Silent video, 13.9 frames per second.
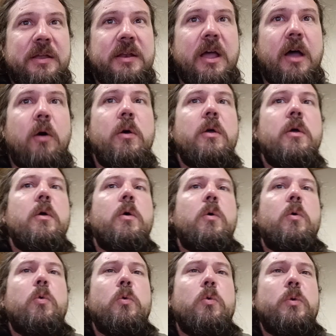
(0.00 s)
Now,
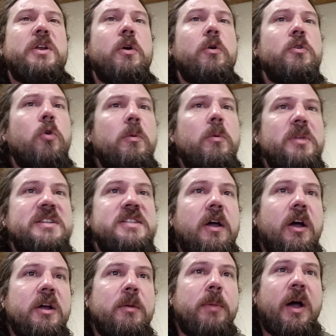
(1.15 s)
we don't normally
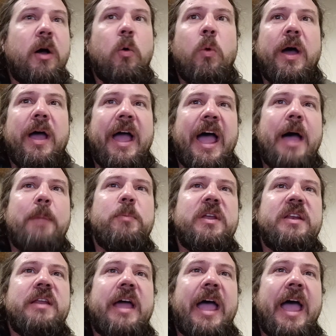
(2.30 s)
talk about what
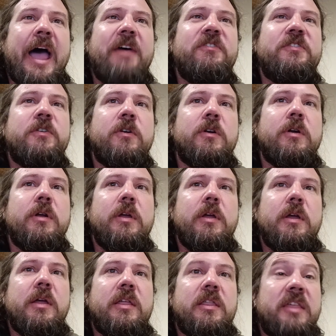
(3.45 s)
happened after
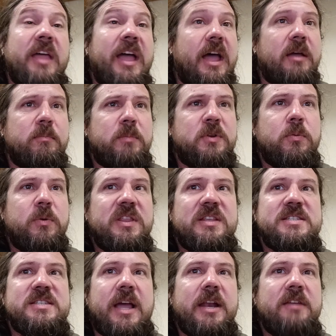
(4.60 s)
that, between the
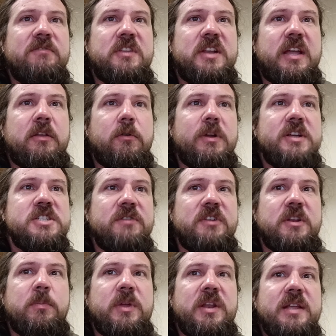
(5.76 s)
signing of the Declaration of
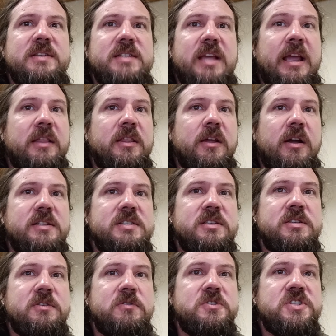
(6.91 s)
Independence and the
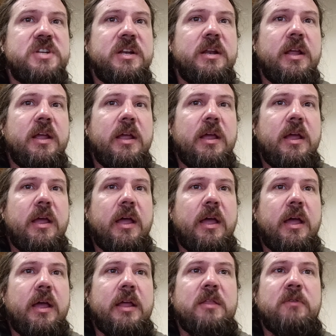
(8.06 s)
Constitution
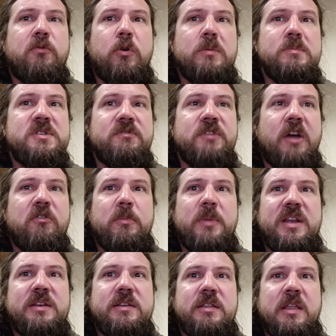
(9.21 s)
and the forms of
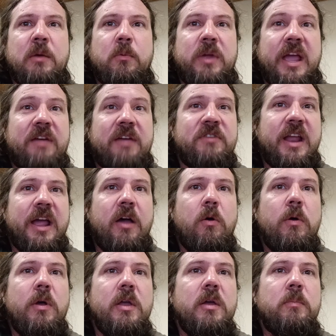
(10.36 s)
government that we have
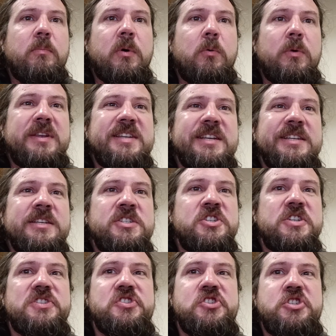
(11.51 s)
now, but we didn't
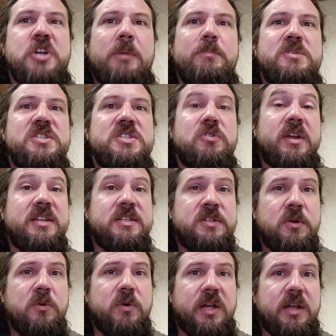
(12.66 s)
just jump straight
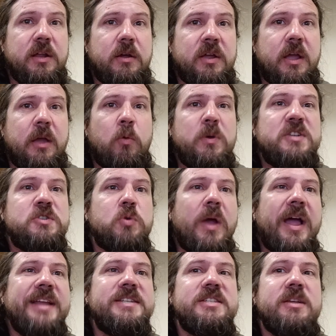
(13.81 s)
to it. Okay, we
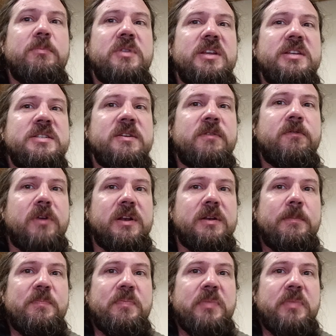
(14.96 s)
tried something different,